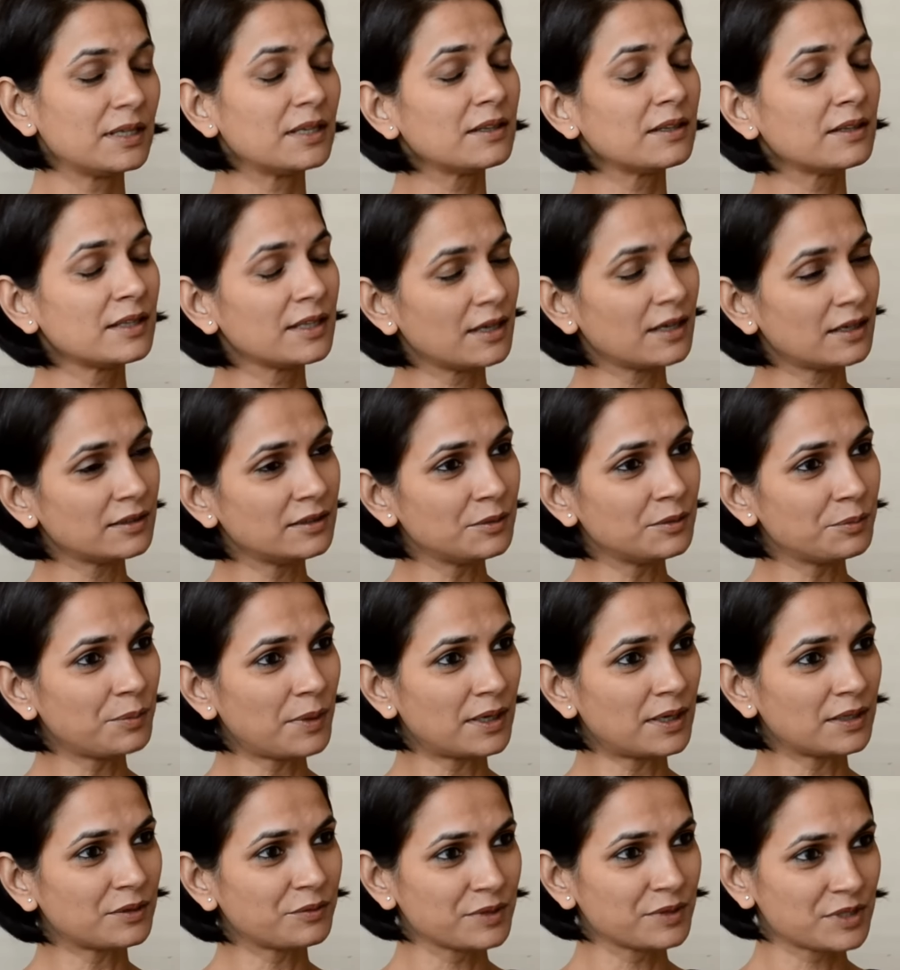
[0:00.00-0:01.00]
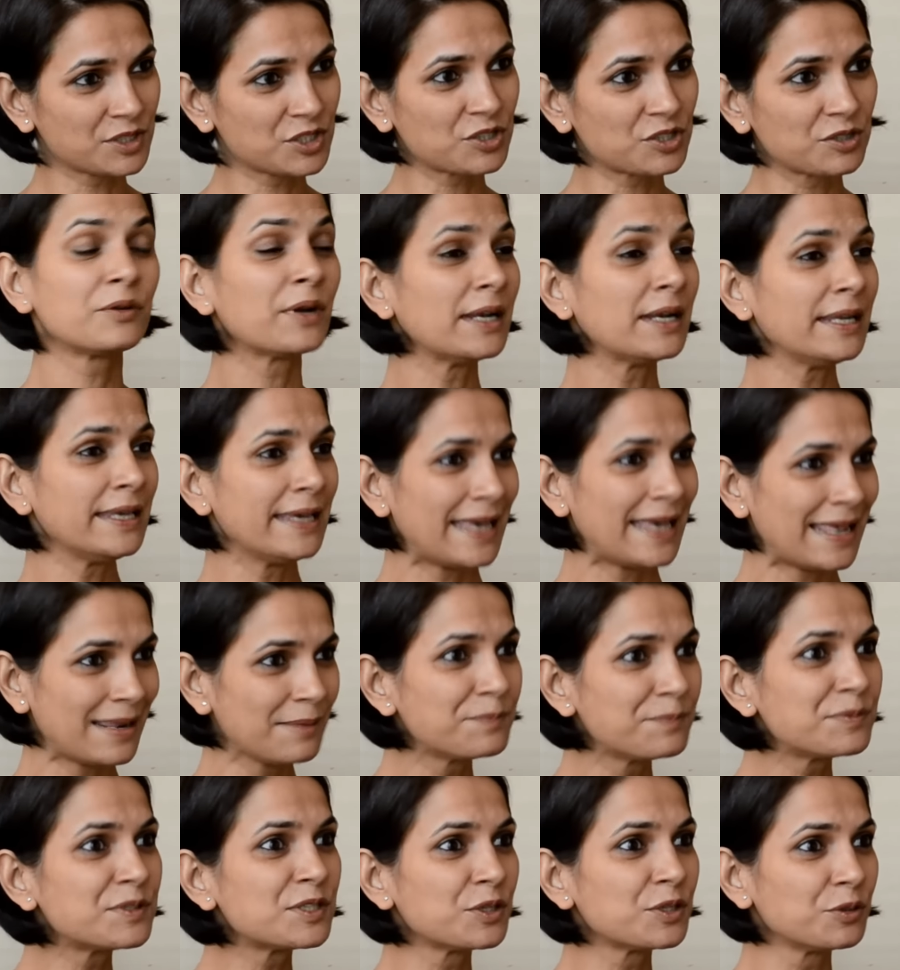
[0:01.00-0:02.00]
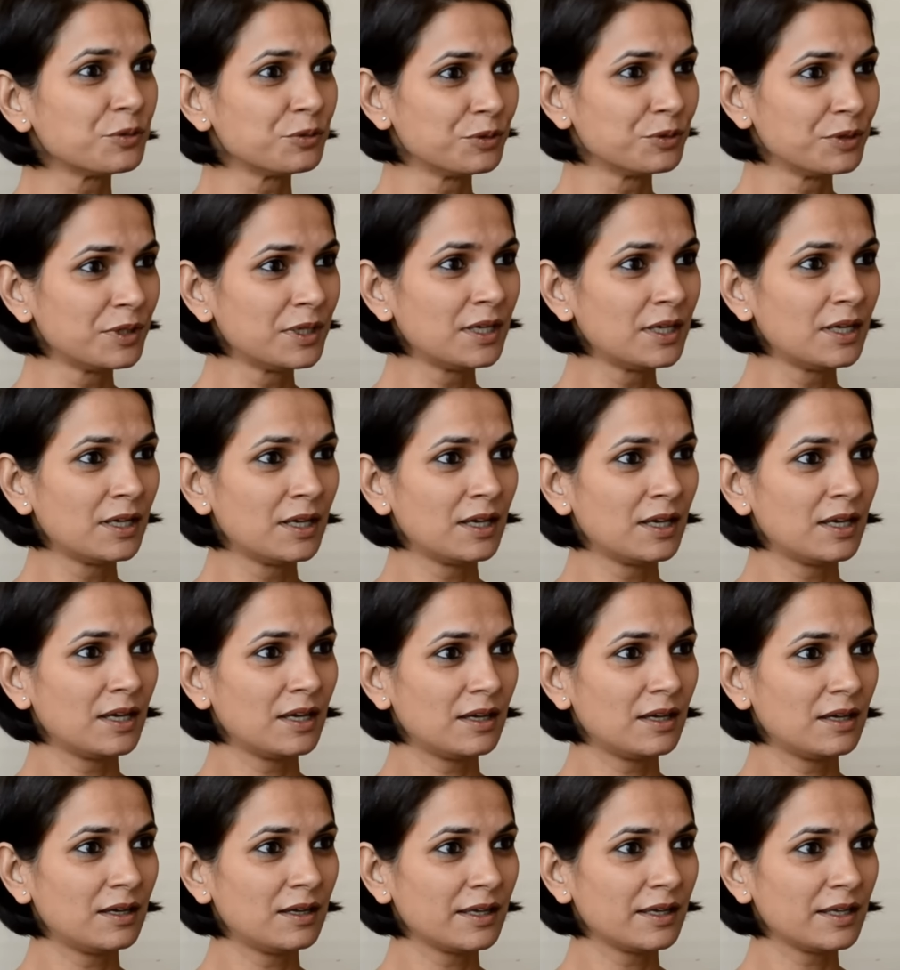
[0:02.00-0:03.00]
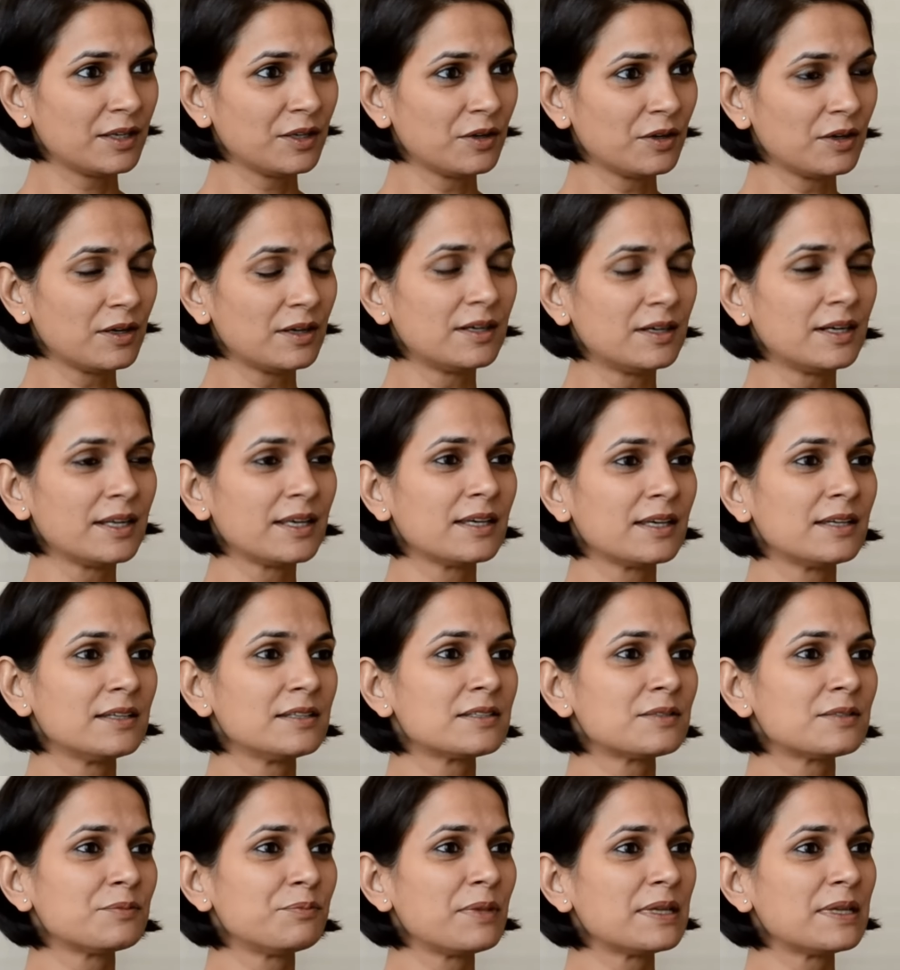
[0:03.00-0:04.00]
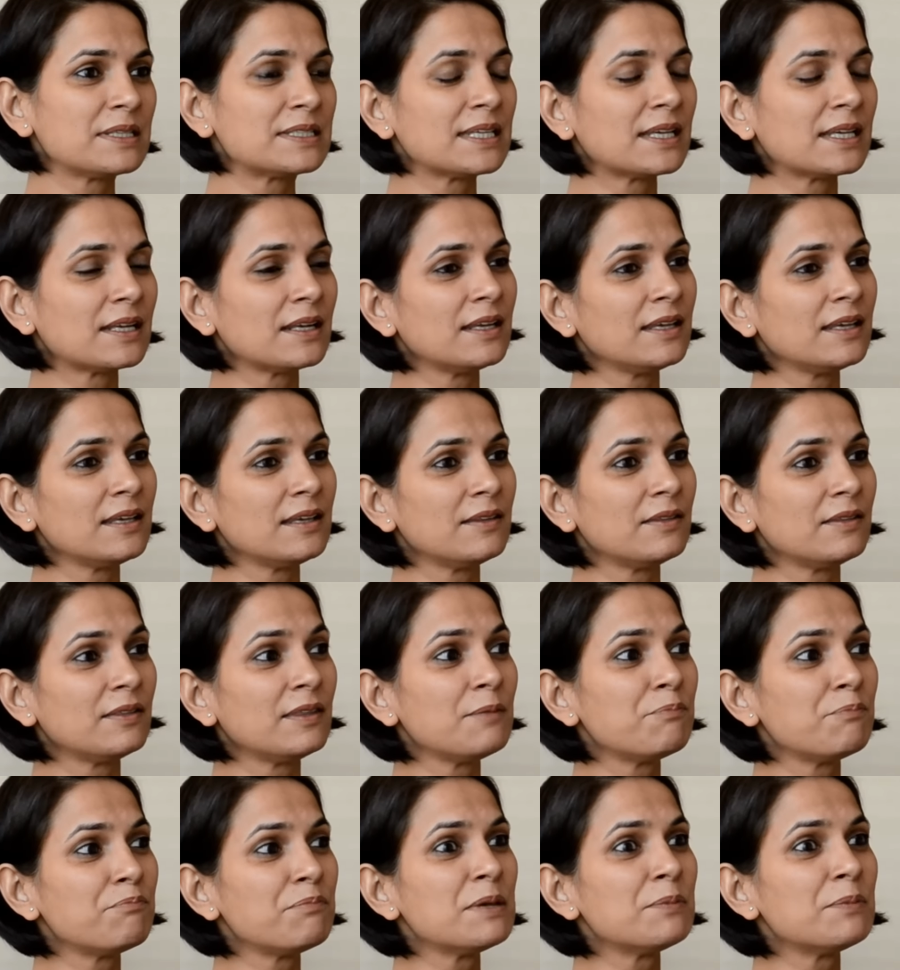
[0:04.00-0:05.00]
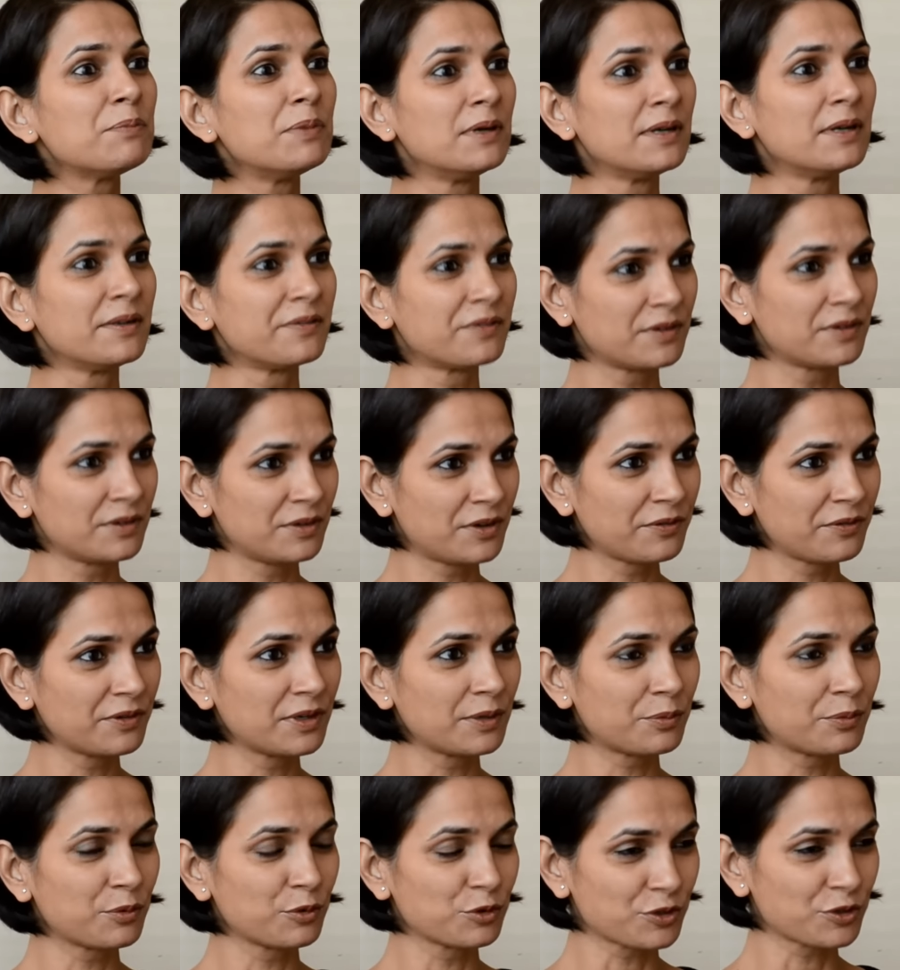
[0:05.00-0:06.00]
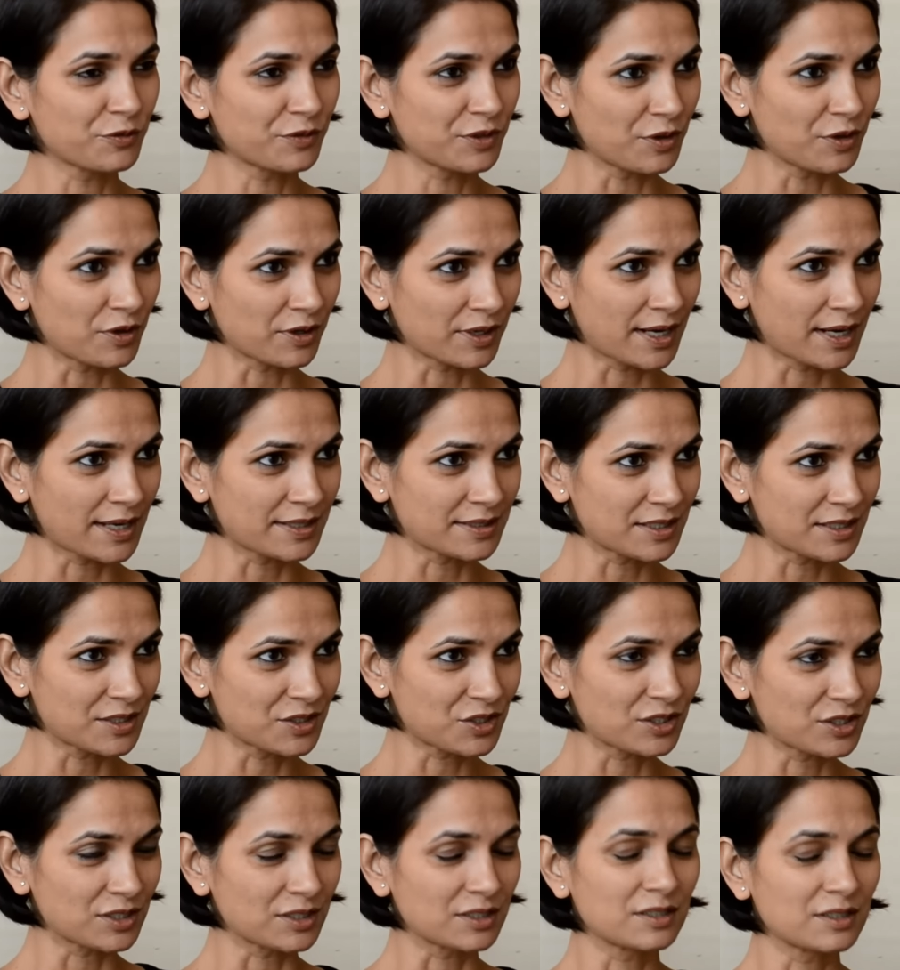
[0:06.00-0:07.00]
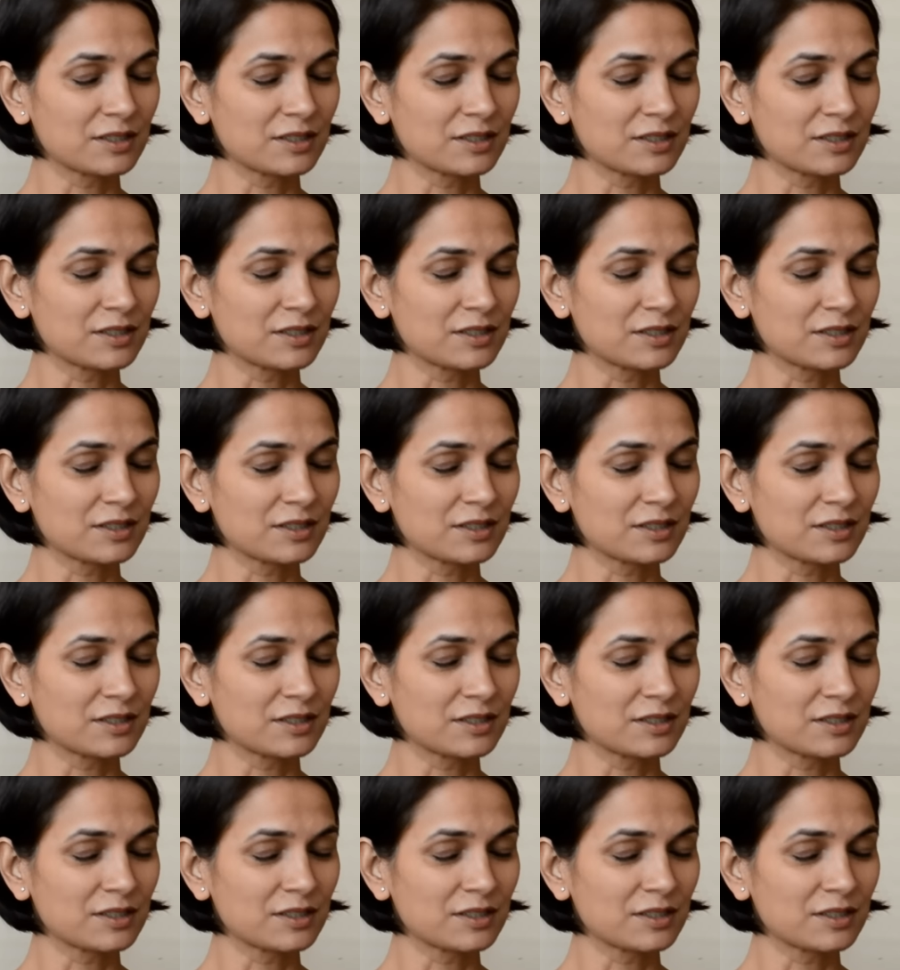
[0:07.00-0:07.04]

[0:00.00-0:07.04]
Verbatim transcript: The other part which really helps you in your learning is basically the people-driven approach of the organization.